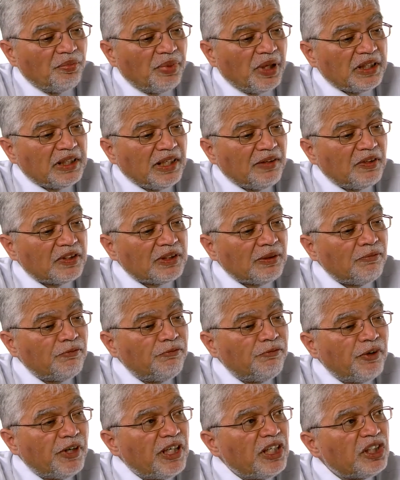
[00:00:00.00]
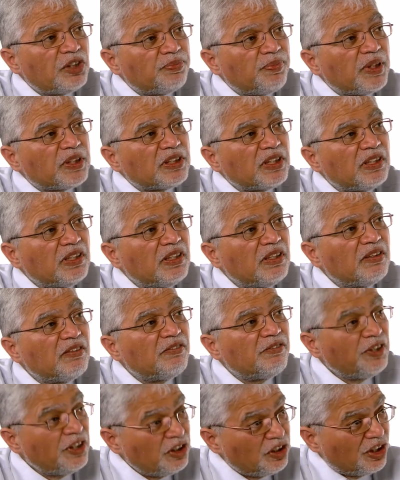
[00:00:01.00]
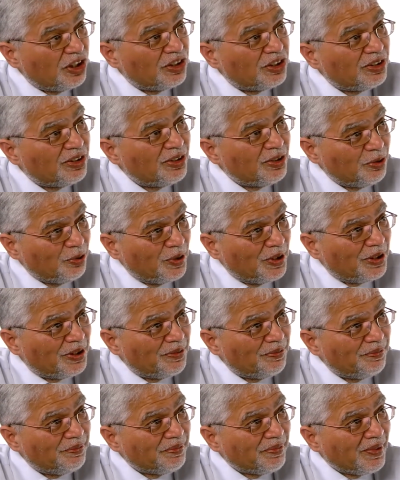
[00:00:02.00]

but there were some very special features to it.